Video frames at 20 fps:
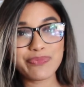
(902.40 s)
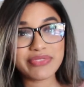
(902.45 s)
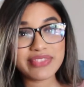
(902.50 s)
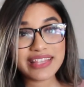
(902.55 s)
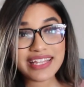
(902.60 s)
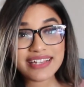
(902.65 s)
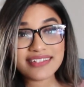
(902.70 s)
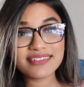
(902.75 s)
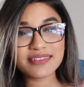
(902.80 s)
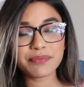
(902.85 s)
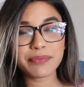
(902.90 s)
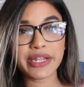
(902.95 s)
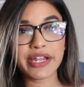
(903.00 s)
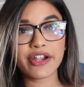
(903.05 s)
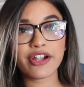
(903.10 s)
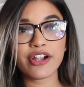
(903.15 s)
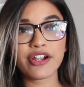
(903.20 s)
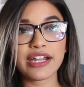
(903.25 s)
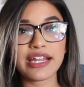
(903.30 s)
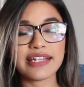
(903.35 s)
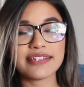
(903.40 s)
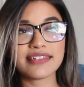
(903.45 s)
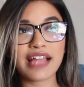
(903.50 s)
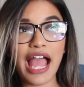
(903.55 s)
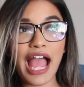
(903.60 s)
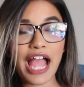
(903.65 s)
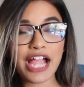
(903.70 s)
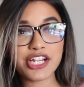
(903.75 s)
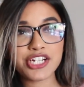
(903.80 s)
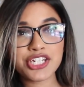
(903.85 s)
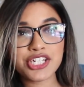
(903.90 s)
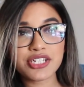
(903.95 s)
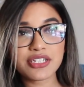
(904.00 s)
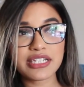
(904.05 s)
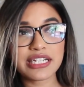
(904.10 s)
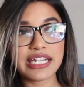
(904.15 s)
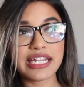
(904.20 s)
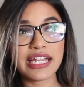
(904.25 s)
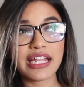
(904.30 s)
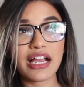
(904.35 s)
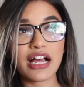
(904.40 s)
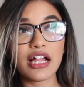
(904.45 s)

this mirror is actually